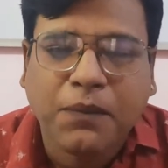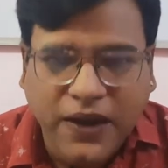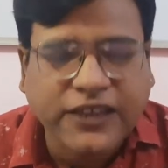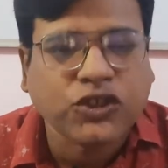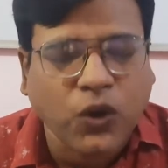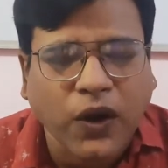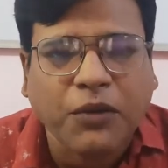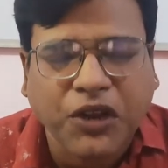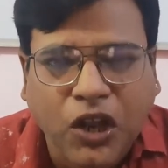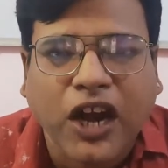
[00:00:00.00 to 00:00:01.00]
Please
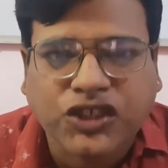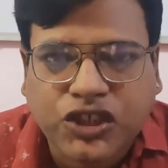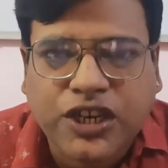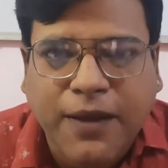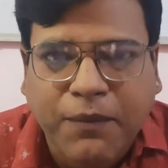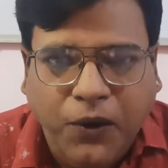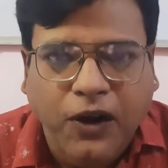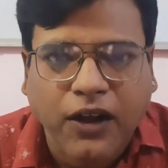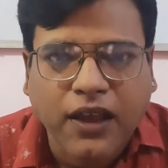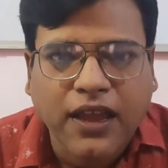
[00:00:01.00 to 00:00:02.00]
join me in large number.